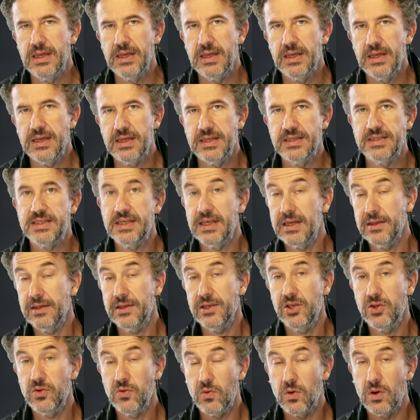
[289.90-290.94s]
is telling
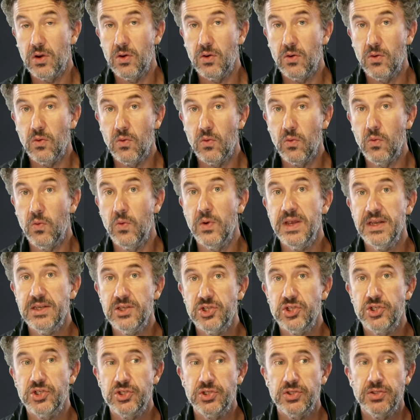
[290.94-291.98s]
you
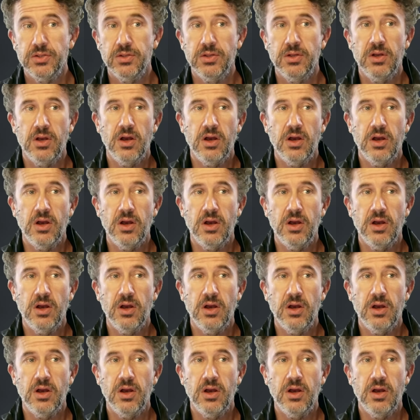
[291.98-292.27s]
which